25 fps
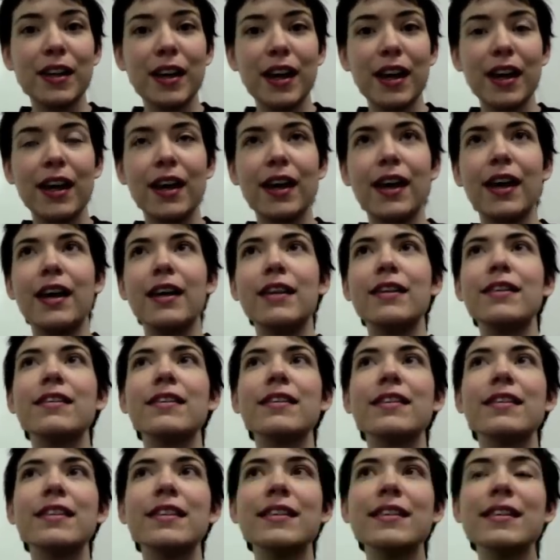and
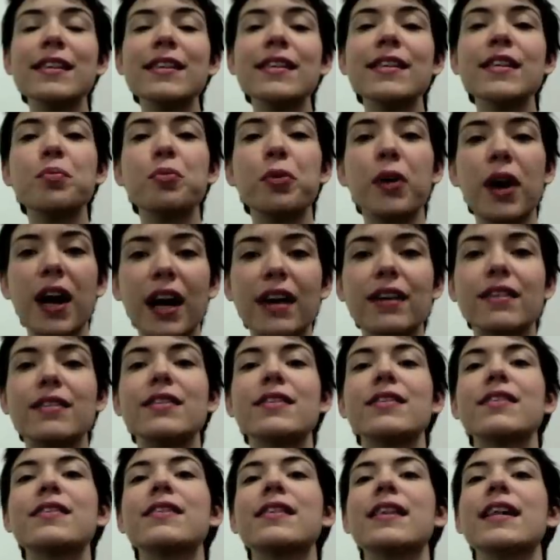this is a
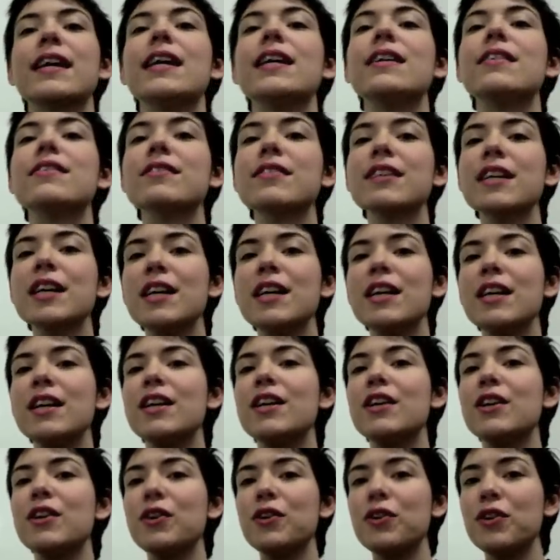practice that
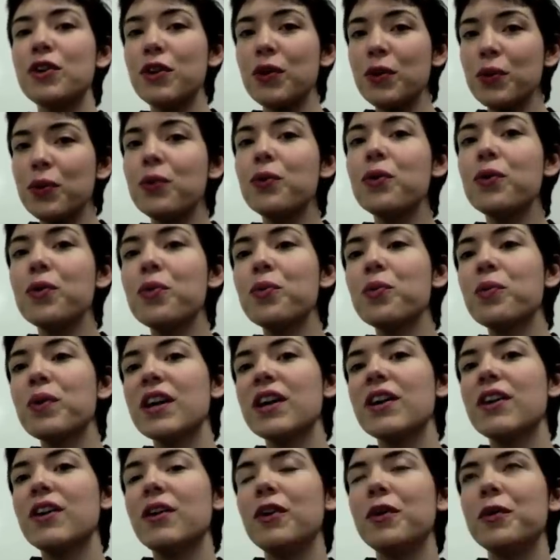you
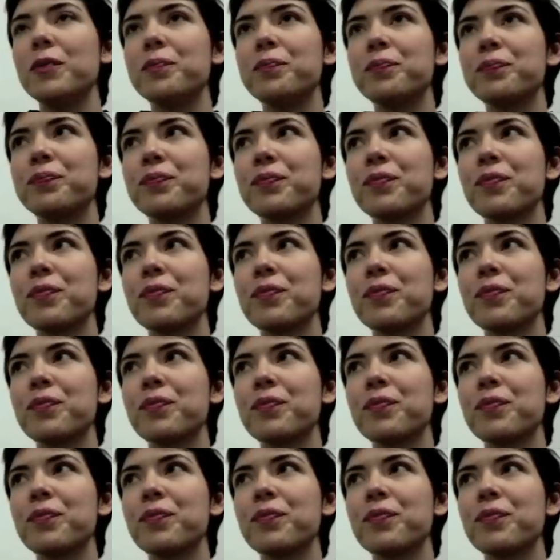will